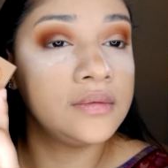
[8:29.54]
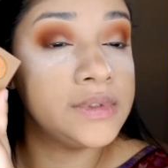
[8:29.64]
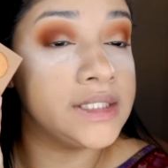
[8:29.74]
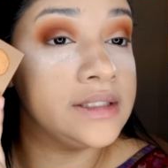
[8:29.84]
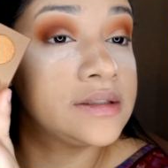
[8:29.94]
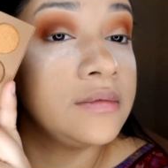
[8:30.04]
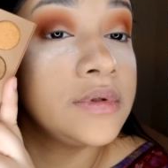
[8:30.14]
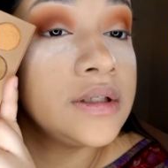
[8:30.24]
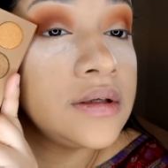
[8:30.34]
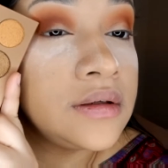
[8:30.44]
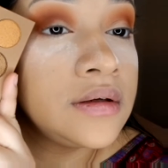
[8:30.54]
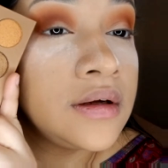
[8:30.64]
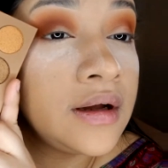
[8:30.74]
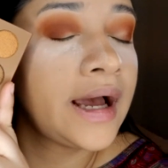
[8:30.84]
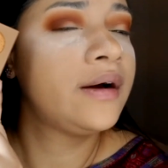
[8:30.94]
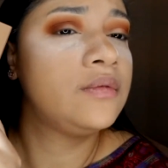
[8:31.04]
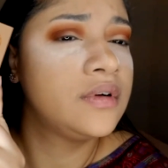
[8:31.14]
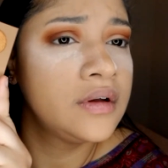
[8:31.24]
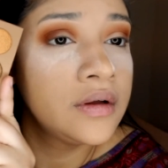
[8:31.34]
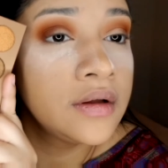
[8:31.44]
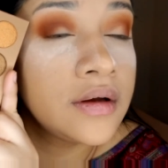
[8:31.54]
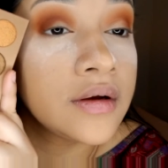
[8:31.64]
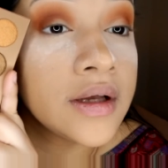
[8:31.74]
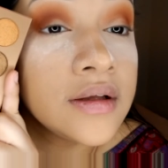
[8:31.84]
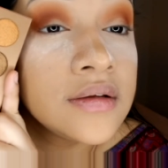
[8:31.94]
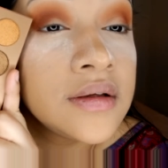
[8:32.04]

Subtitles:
see something. Ow. Okay.